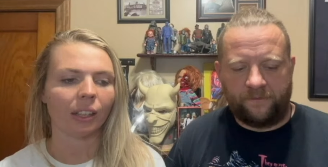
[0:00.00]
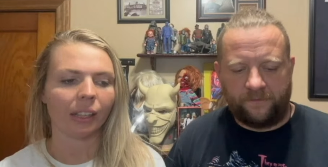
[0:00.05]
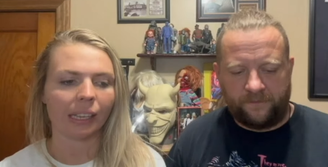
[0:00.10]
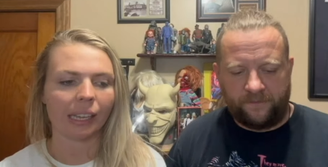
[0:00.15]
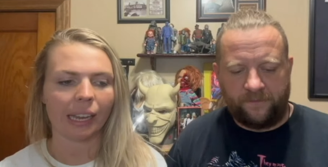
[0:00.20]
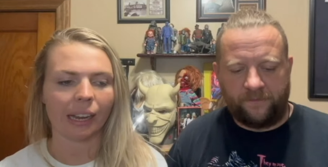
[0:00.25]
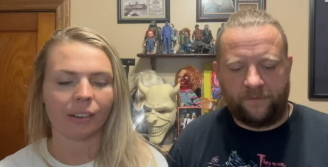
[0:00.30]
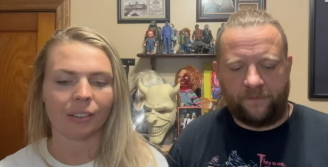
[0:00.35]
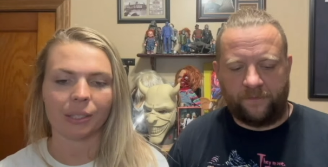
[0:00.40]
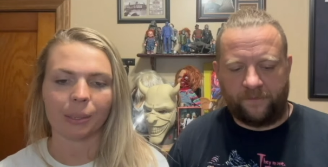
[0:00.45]
Speaker 1: all he
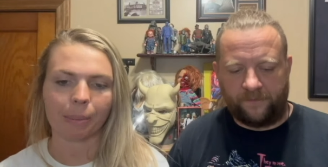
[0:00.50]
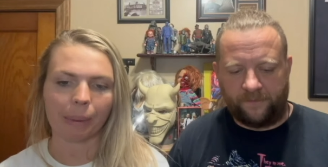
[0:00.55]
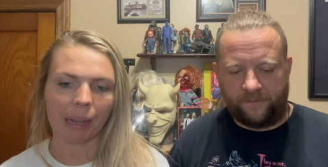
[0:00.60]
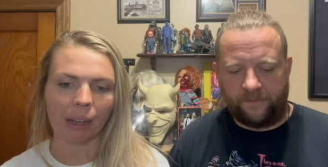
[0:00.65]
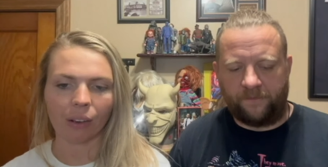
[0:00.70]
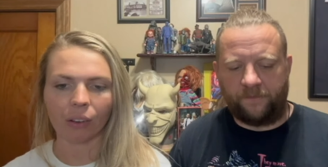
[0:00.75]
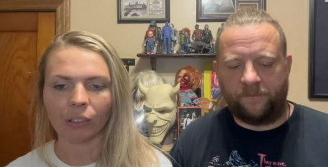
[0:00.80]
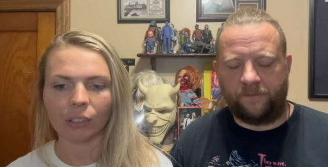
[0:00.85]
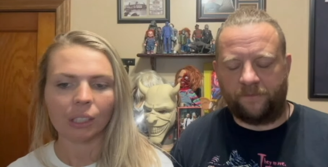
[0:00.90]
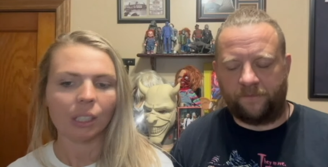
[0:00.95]
cares
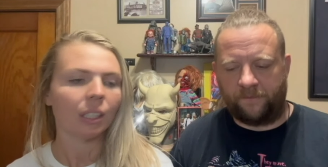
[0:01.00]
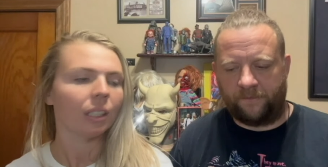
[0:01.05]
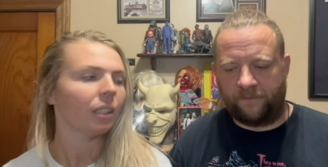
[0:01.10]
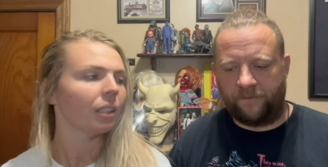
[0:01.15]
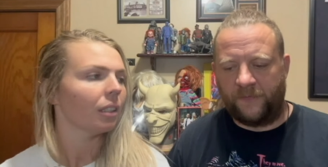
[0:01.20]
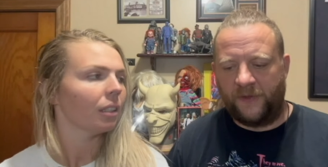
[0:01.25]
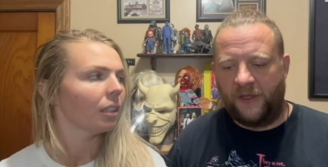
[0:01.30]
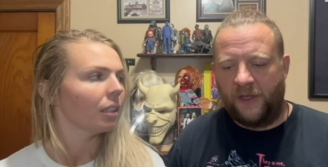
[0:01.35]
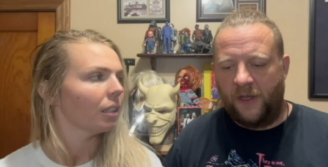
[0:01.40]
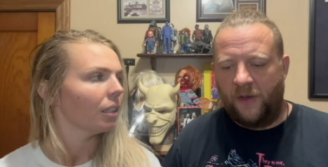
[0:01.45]
about.
Speaker 2: Mm-hmm.
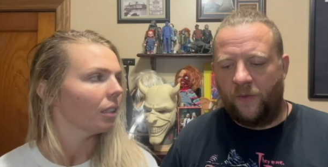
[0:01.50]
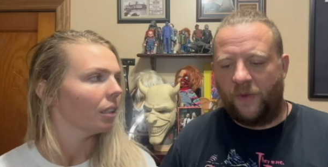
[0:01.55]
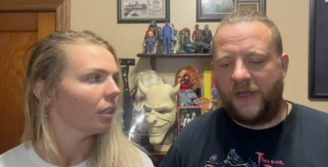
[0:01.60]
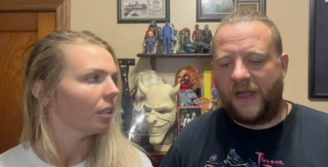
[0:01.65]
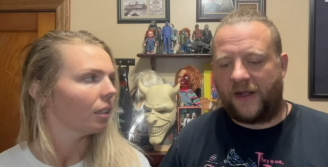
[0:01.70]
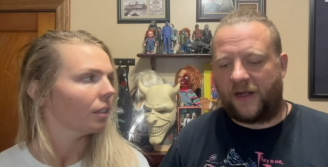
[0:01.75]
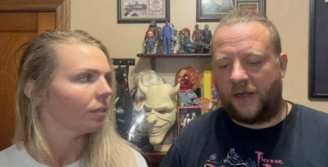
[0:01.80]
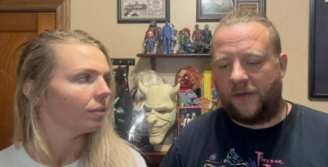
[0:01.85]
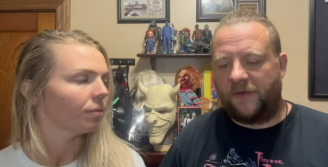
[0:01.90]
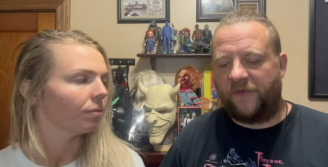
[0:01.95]
Well,
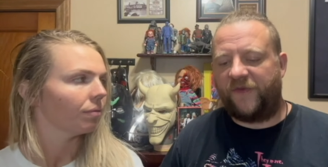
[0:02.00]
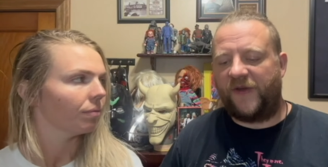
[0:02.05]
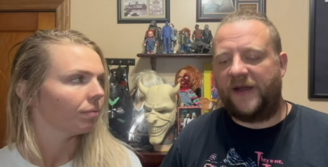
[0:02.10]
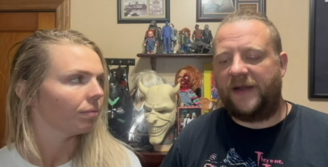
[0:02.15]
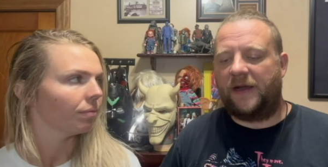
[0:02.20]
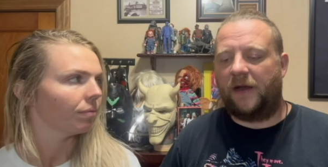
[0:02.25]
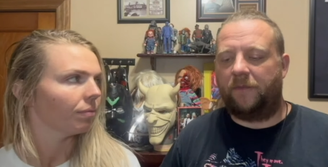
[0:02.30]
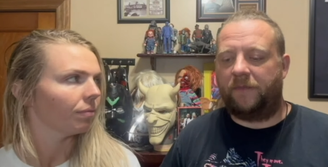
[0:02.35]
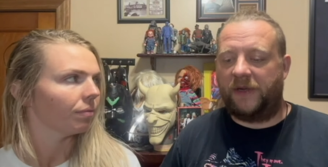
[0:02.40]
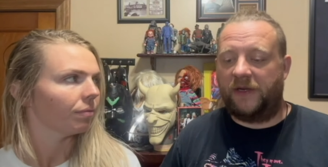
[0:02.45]
yeah, come to find
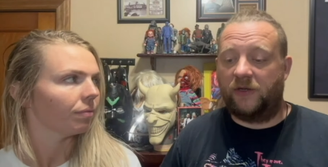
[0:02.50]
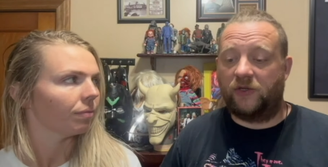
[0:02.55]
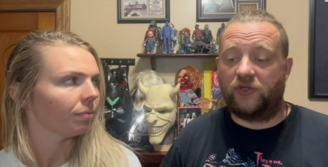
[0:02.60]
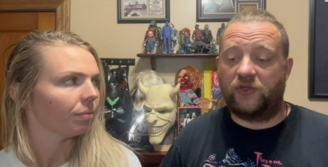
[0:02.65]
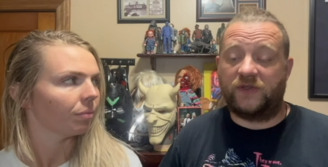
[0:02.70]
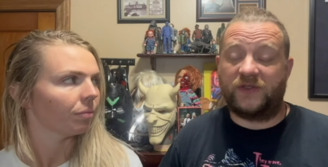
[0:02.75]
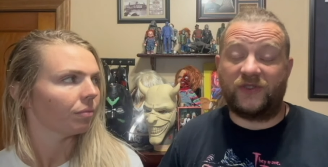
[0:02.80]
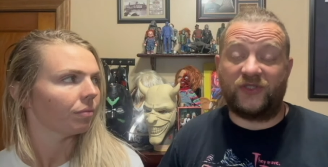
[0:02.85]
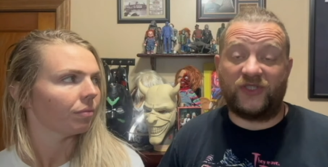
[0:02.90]
out, Beetlejuice